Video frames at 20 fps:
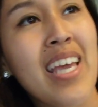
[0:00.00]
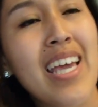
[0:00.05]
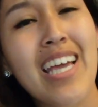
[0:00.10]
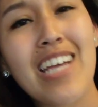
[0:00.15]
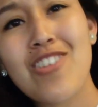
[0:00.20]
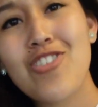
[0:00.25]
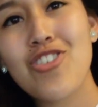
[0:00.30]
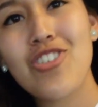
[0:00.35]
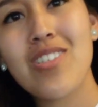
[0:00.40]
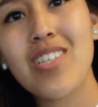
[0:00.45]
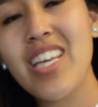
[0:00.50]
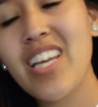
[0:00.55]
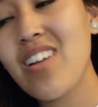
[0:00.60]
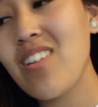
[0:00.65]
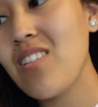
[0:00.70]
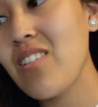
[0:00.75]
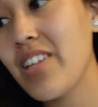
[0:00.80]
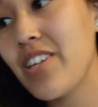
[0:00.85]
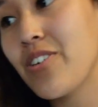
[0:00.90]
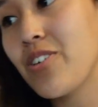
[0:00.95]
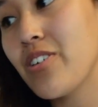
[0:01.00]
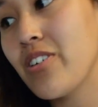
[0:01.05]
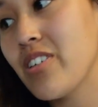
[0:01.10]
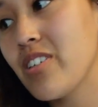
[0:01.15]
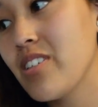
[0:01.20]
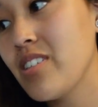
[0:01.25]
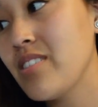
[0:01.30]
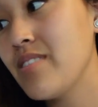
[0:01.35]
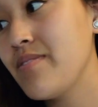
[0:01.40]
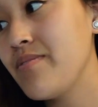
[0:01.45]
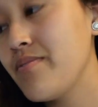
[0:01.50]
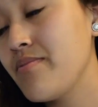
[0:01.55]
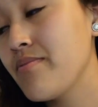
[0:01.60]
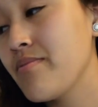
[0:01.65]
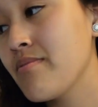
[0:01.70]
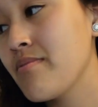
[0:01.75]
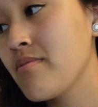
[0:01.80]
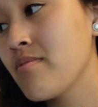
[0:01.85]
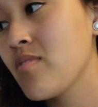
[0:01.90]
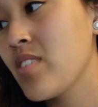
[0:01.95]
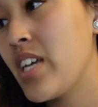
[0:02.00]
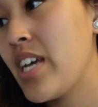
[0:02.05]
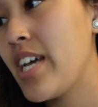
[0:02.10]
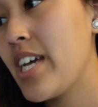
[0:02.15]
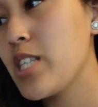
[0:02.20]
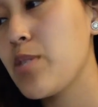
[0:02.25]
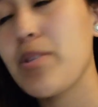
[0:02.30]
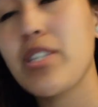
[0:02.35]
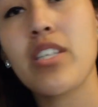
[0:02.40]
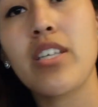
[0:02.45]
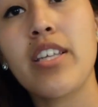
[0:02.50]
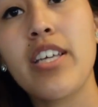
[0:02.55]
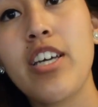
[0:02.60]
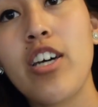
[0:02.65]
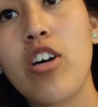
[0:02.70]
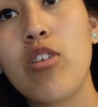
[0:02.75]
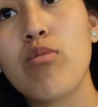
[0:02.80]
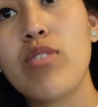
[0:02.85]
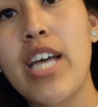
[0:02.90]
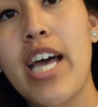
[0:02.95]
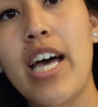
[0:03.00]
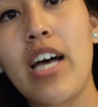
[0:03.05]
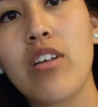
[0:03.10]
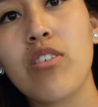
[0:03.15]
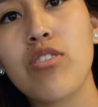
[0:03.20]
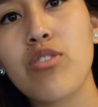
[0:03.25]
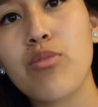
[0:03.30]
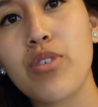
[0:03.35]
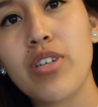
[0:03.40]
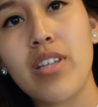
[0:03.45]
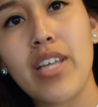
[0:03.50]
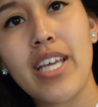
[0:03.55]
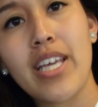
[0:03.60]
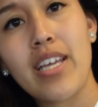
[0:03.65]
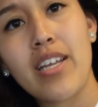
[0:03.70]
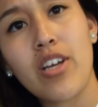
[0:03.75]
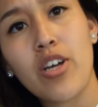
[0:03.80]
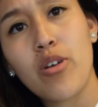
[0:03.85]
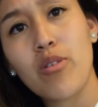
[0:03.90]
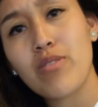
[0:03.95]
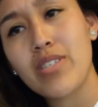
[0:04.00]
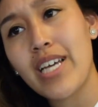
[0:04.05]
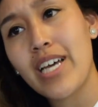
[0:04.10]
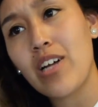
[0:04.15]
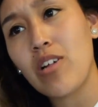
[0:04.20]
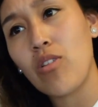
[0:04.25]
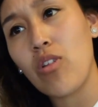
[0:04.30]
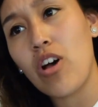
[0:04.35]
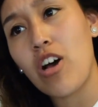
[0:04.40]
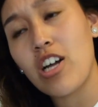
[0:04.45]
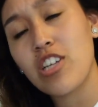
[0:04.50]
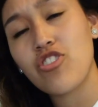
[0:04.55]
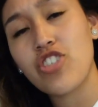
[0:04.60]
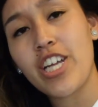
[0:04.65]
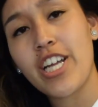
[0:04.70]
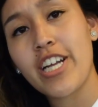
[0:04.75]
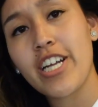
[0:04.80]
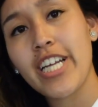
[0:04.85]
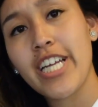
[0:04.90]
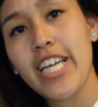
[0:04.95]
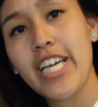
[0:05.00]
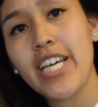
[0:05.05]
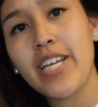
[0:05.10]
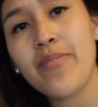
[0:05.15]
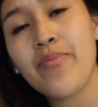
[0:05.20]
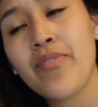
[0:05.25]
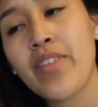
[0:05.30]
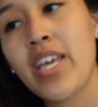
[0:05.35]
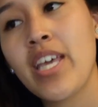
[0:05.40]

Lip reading: It's just like a little, it's basically a hotel. So we're like in a hotel lodge area.